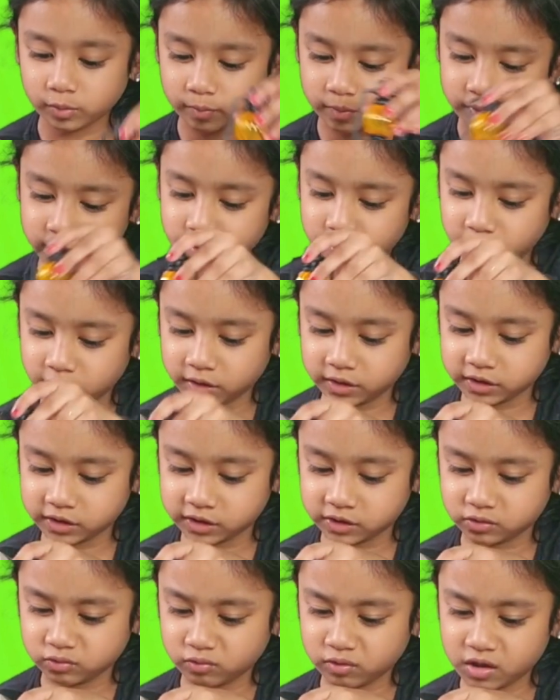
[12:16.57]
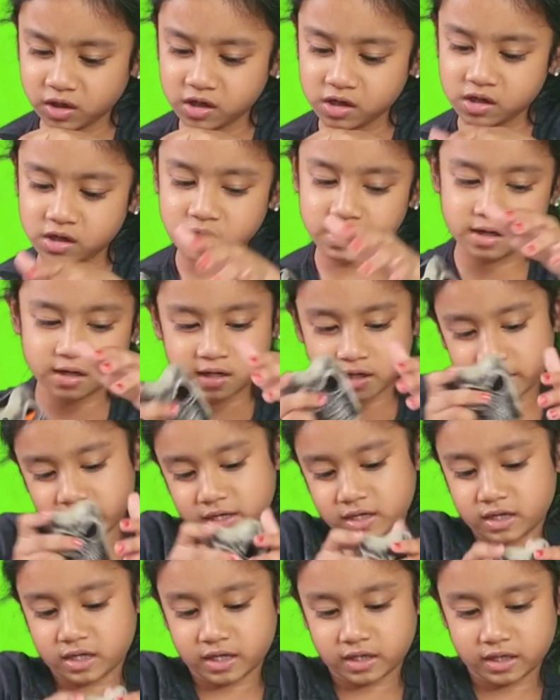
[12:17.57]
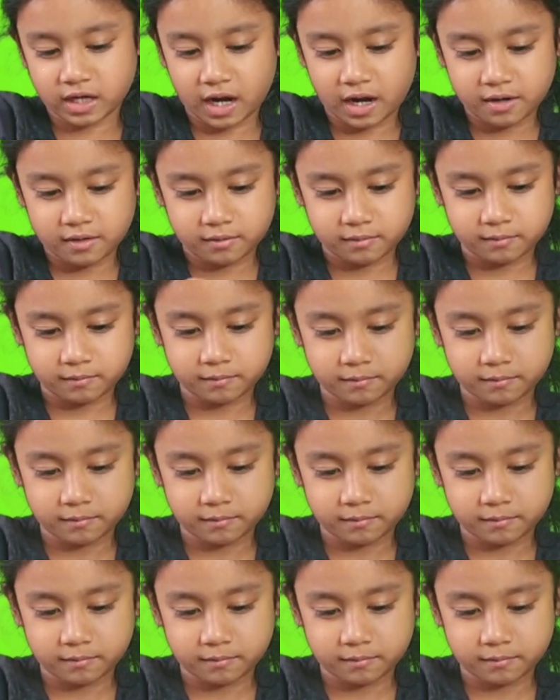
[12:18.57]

to be on this one, and like that.